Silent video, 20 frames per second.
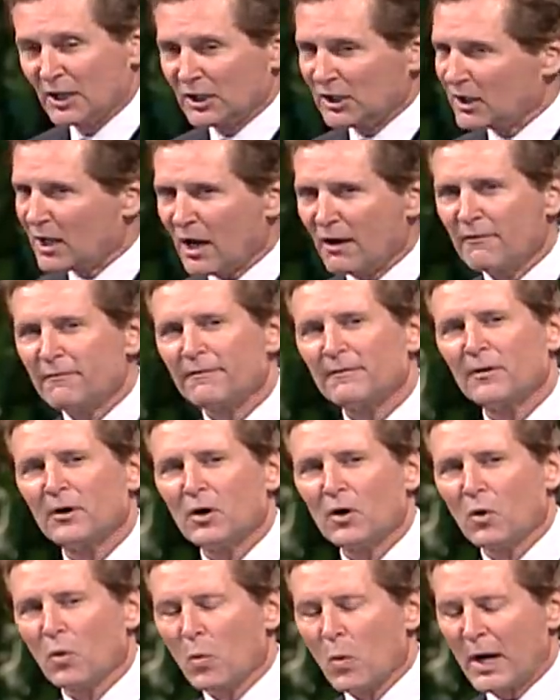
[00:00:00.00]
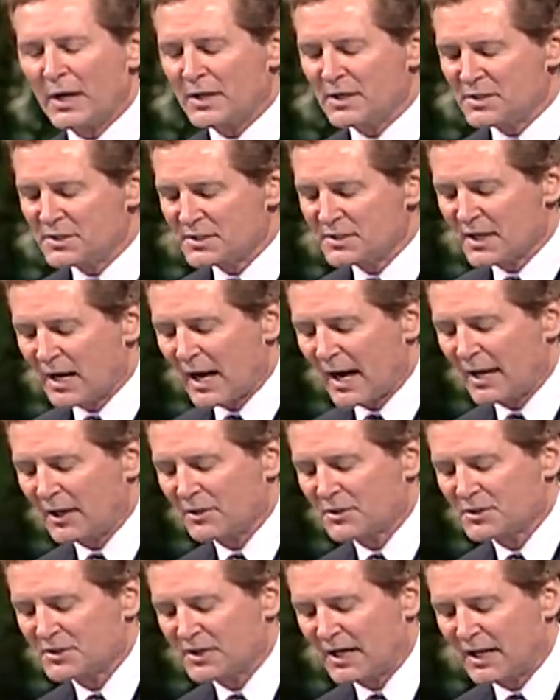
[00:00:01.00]
Love, oneness, higher
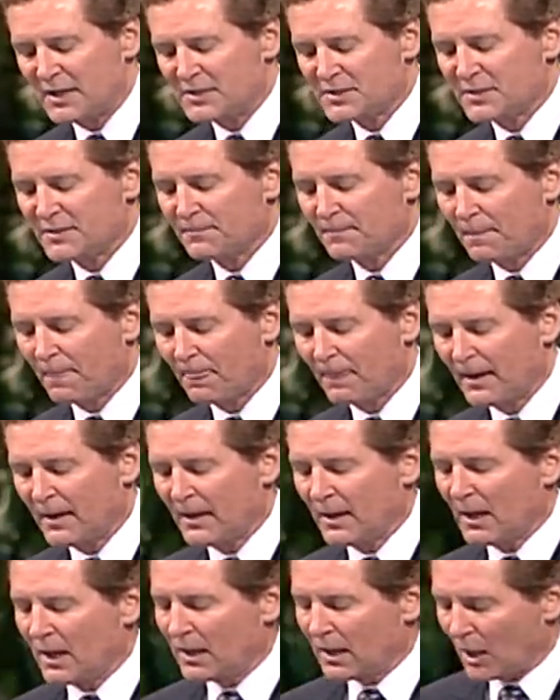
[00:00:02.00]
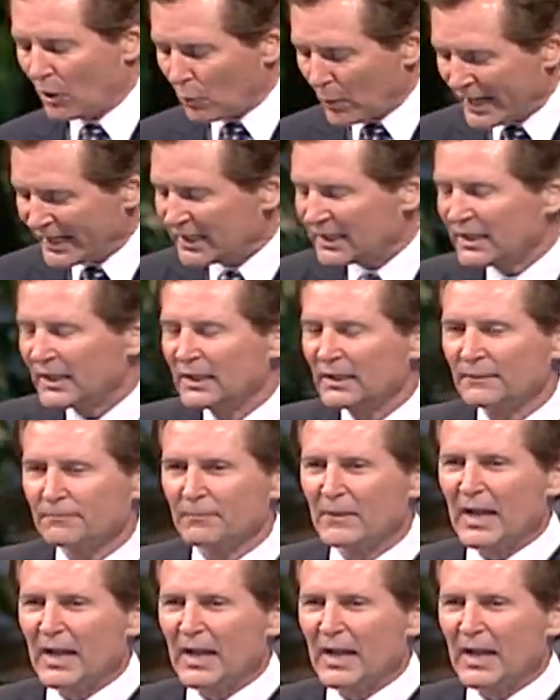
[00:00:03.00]
states, awakening.